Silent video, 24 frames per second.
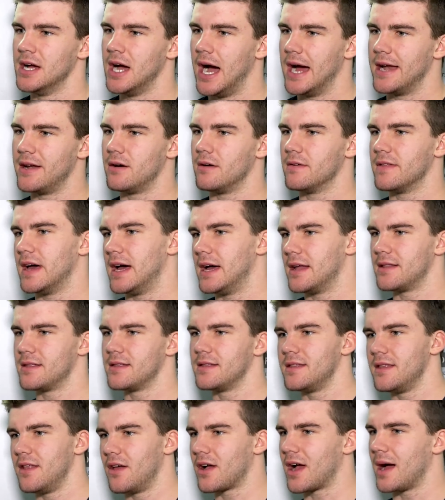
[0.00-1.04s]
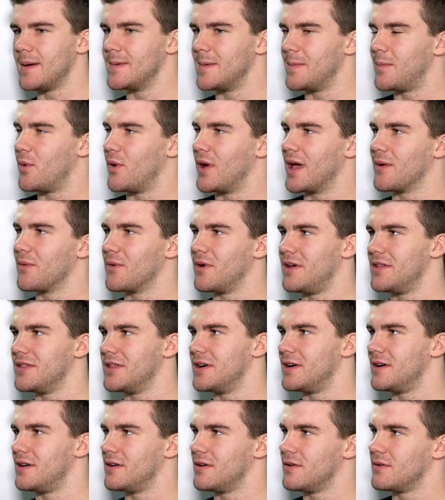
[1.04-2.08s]
I know that there'll come a point where
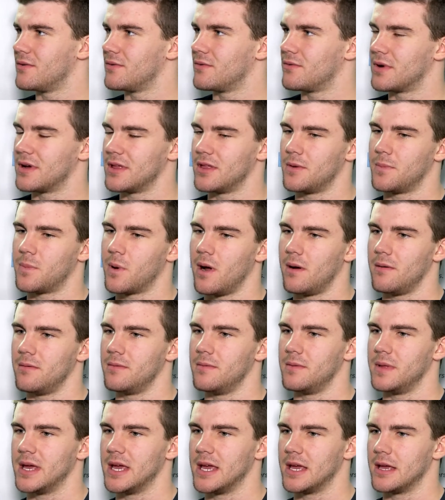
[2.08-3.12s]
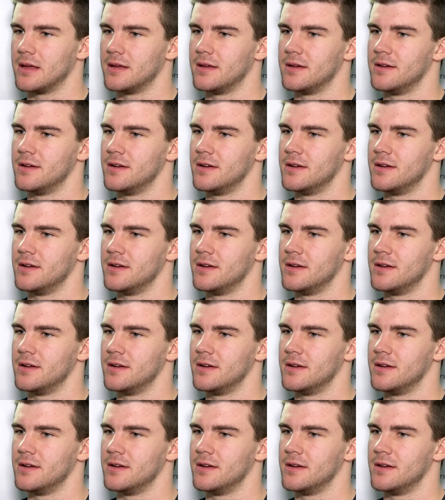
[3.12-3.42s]
they'll where they'll probably